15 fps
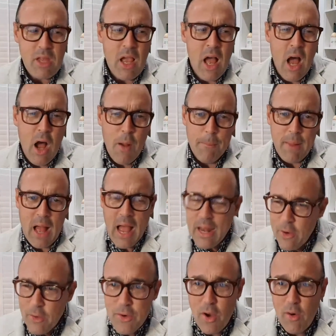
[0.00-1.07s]

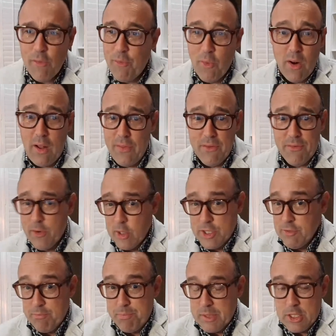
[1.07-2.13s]
I don't know if we're on the
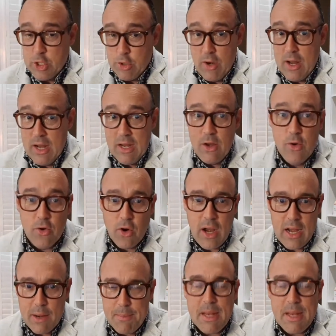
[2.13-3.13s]
verge of betraying Ukraine.